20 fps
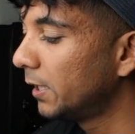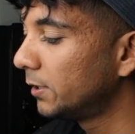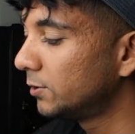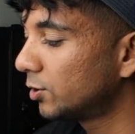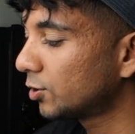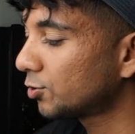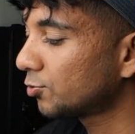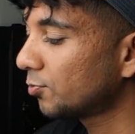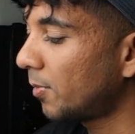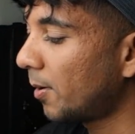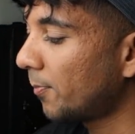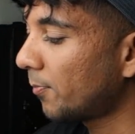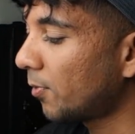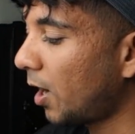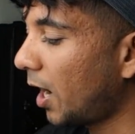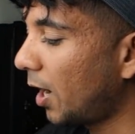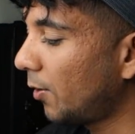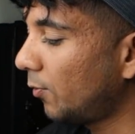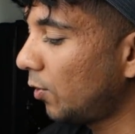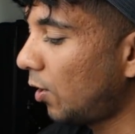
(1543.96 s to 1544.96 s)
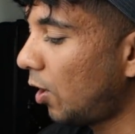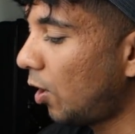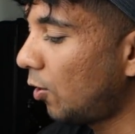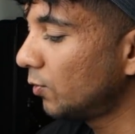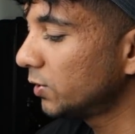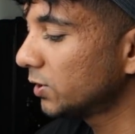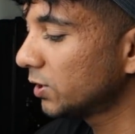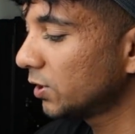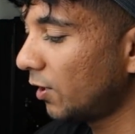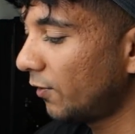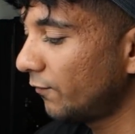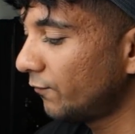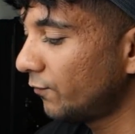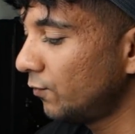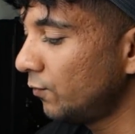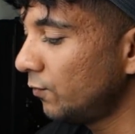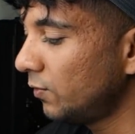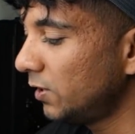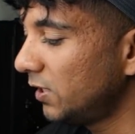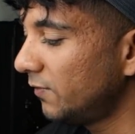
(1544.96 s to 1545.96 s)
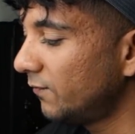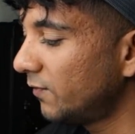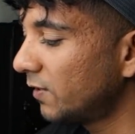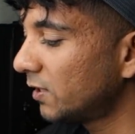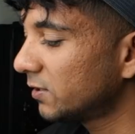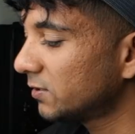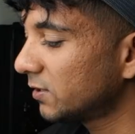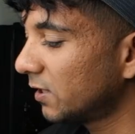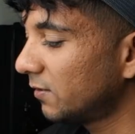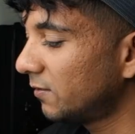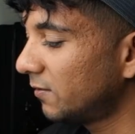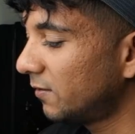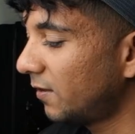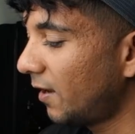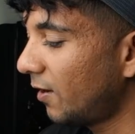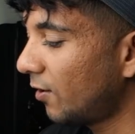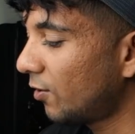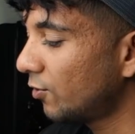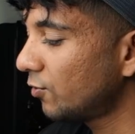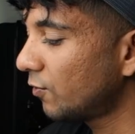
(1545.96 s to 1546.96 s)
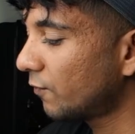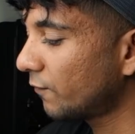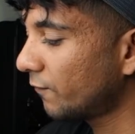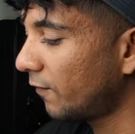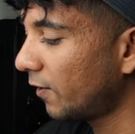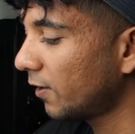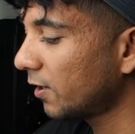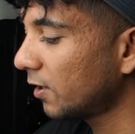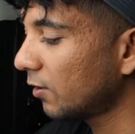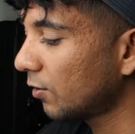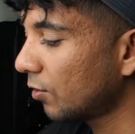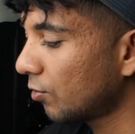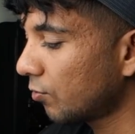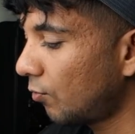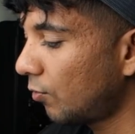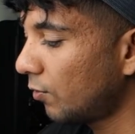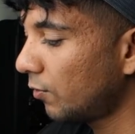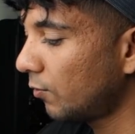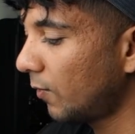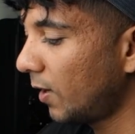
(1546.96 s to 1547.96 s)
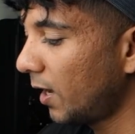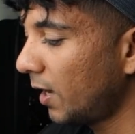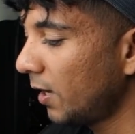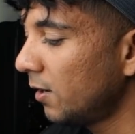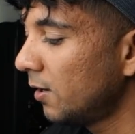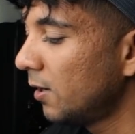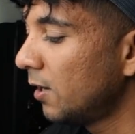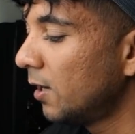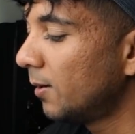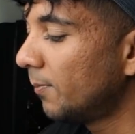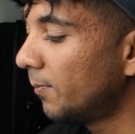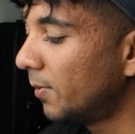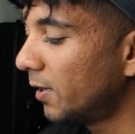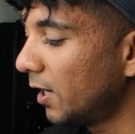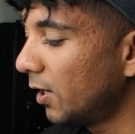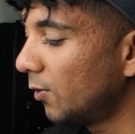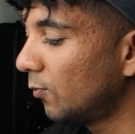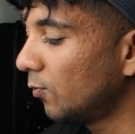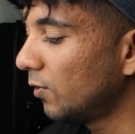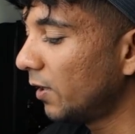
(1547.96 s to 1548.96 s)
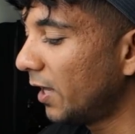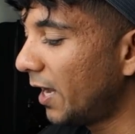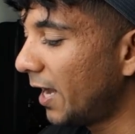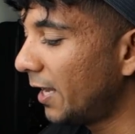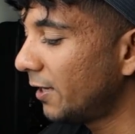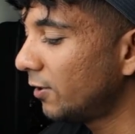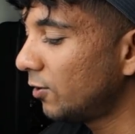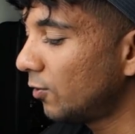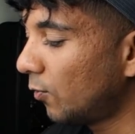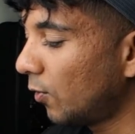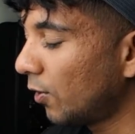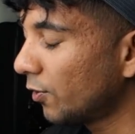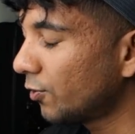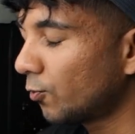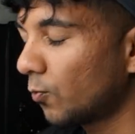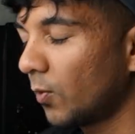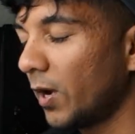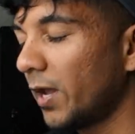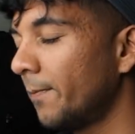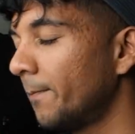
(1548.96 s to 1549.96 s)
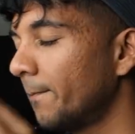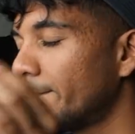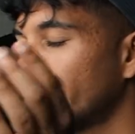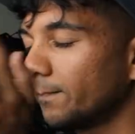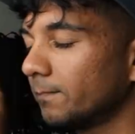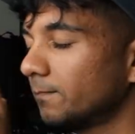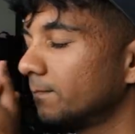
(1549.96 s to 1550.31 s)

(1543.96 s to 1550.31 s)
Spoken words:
Just remember, I will always love you, even as I tear your fucking throat away. But it will end no other way.